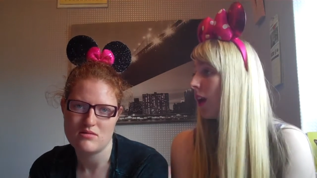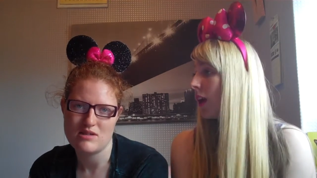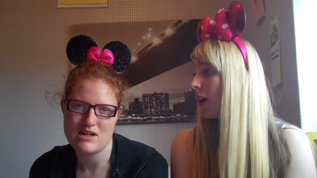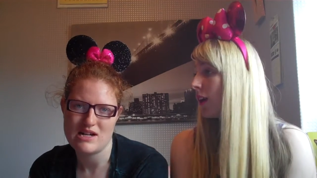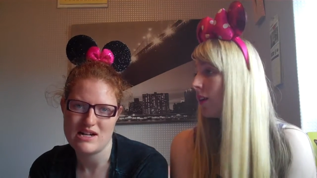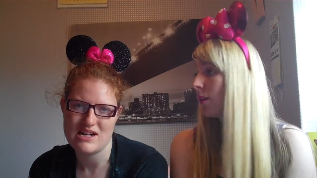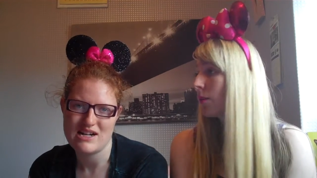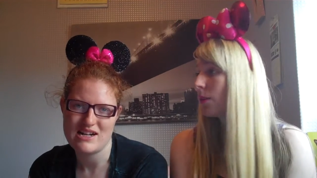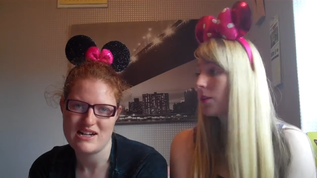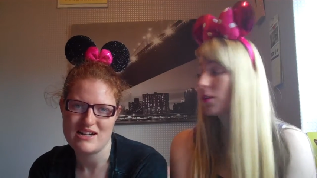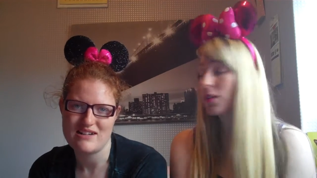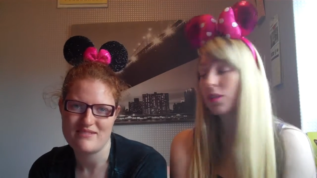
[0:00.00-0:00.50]
Speaker 1: Wow.
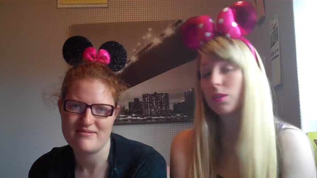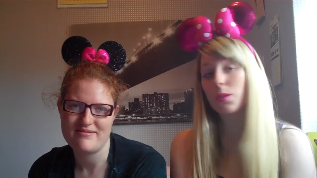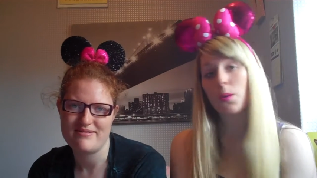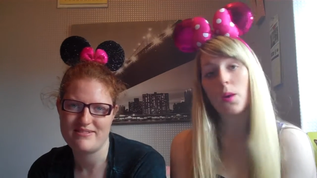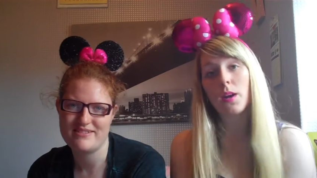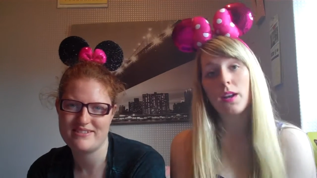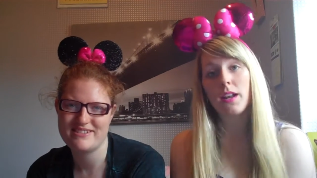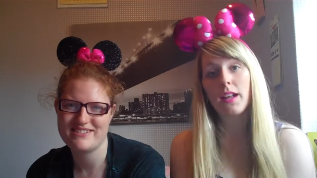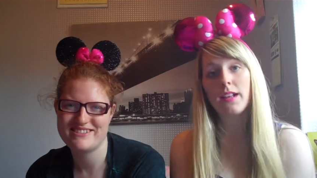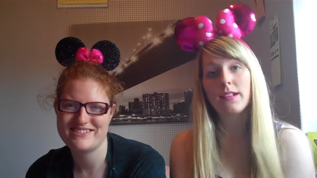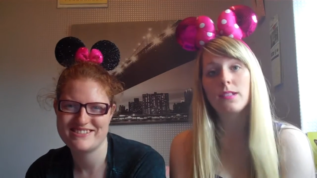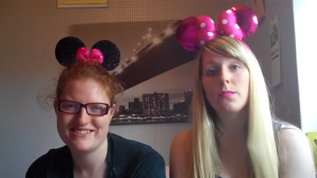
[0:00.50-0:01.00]
Which is
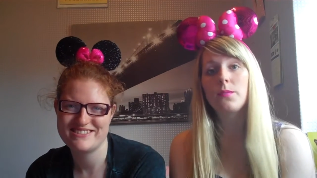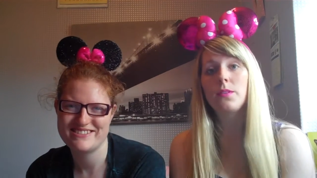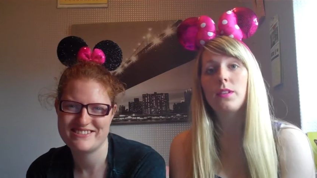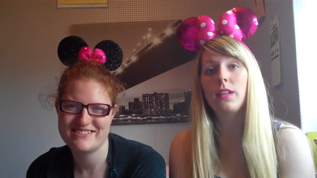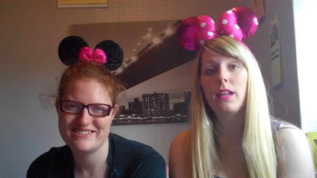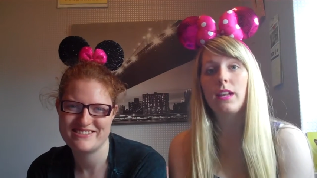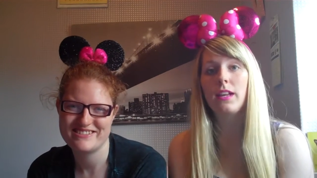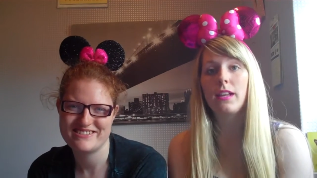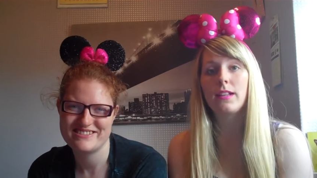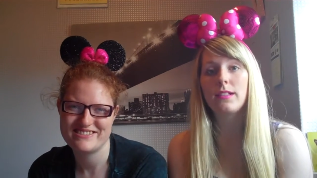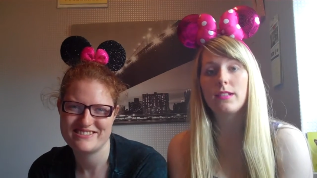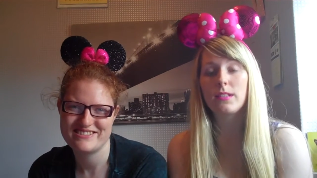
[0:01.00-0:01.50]
quite nice if
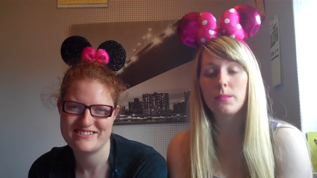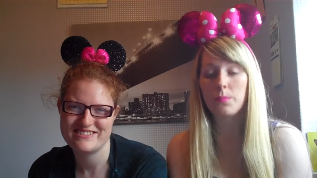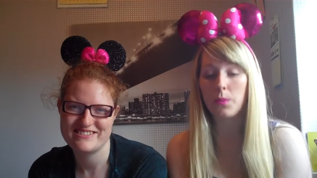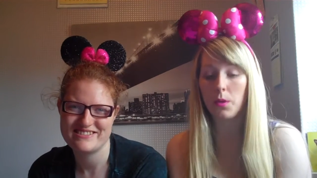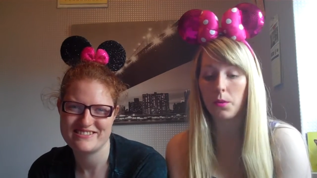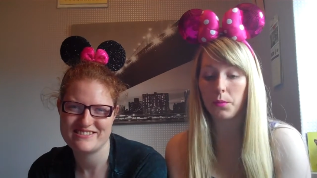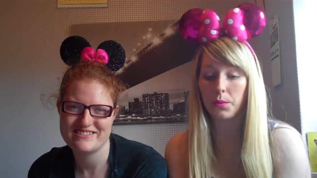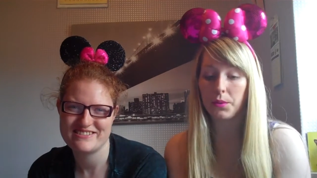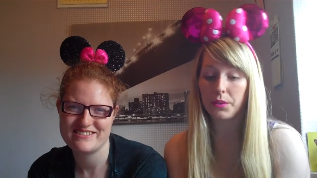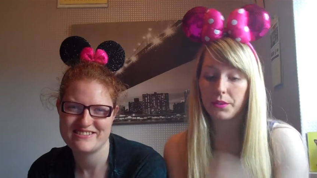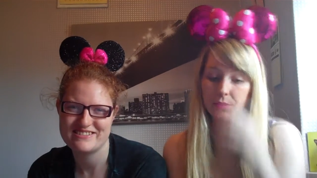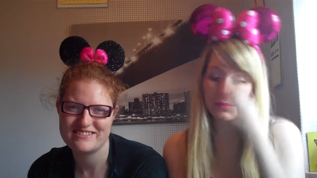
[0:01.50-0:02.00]
you like It's a
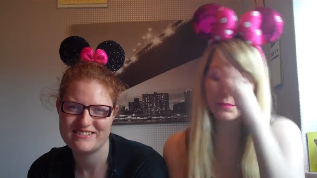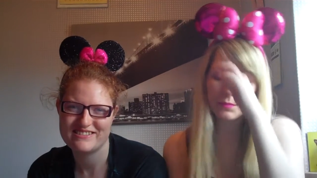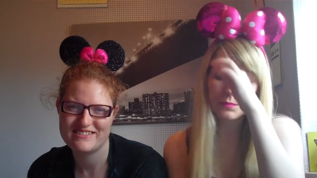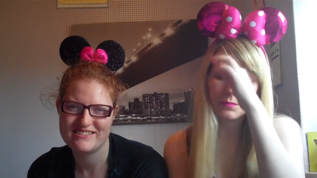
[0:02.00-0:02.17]
Small World.